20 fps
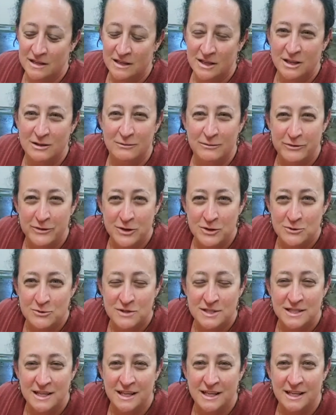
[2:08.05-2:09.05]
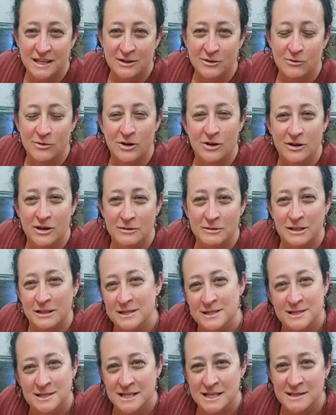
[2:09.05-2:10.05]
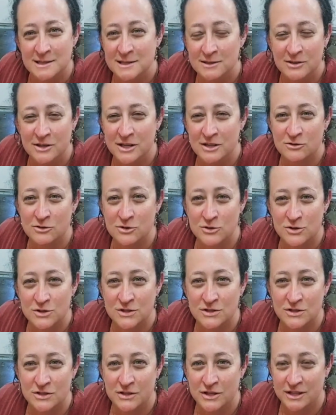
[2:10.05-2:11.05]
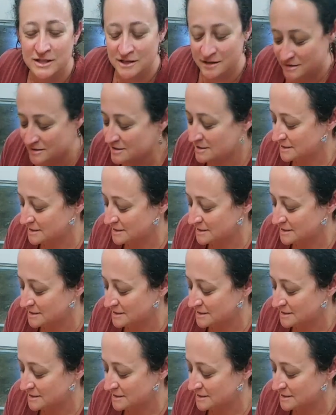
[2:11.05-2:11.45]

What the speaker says: confusing, or it's easily understood.